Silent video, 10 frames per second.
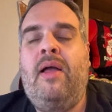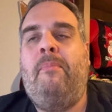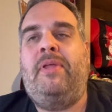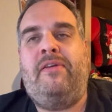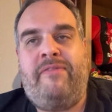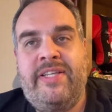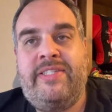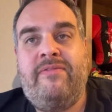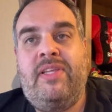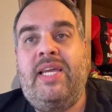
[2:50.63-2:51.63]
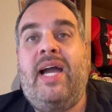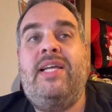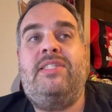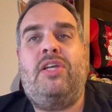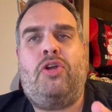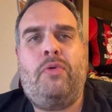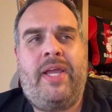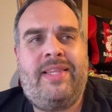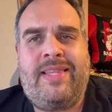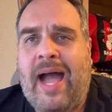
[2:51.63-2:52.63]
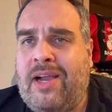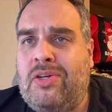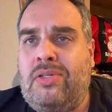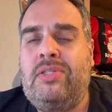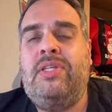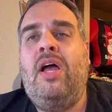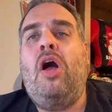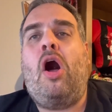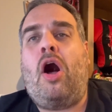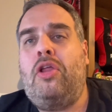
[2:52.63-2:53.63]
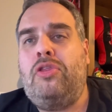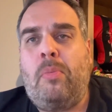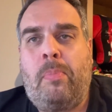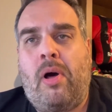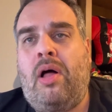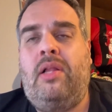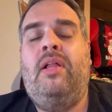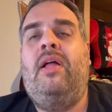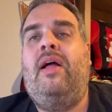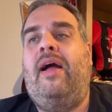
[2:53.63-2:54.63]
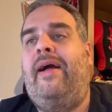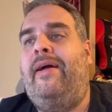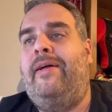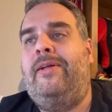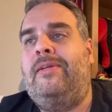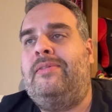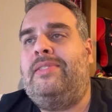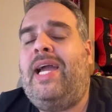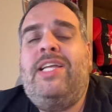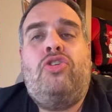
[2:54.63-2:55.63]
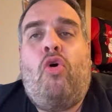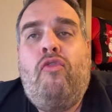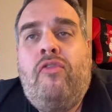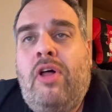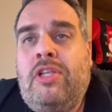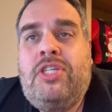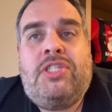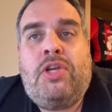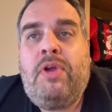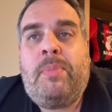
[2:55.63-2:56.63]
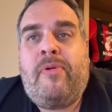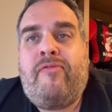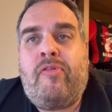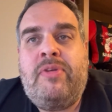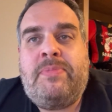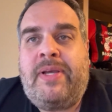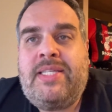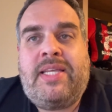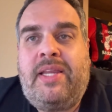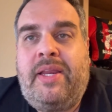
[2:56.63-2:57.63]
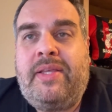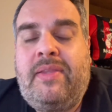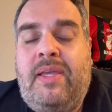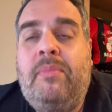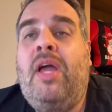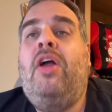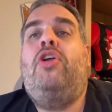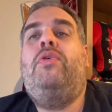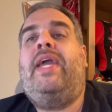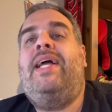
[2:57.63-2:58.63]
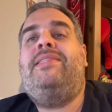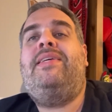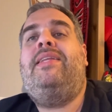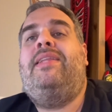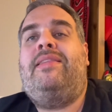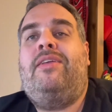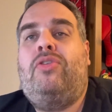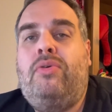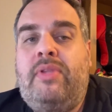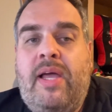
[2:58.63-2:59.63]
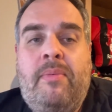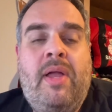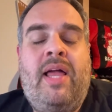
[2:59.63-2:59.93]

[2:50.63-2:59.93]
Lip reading: But defensively, guys, great tackles on the ball. Guys, overall, just a great performance by this Canadian team. You can't say nothing to them.